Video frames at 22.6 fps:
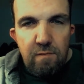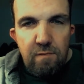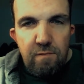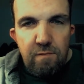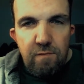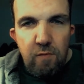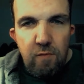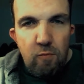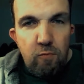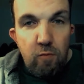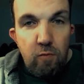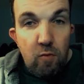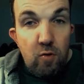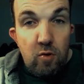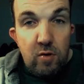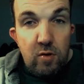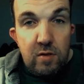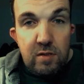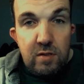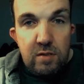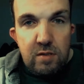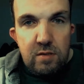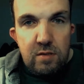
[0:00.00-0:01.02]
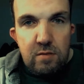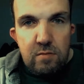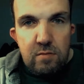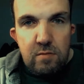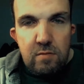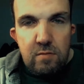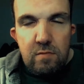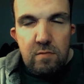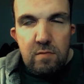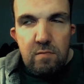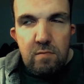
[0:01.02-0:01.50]
for words
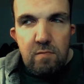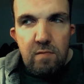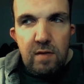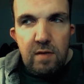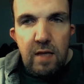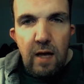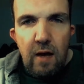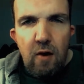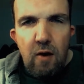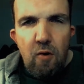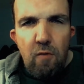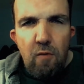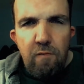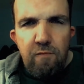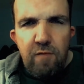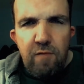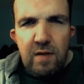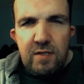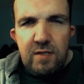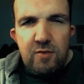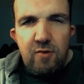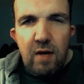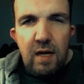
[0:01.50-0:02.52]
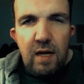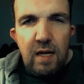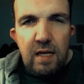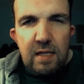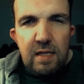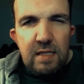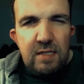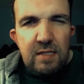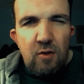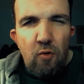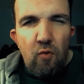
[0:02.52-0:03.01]
with how frustrating
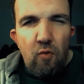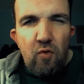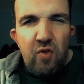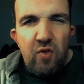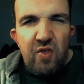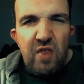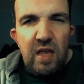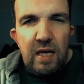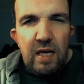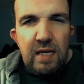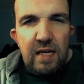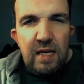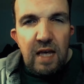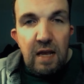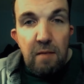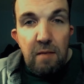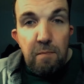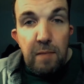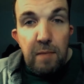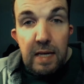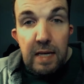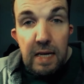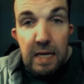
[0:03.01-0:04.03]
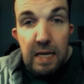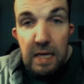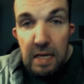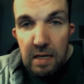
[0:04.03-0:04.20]
this whole thing can be.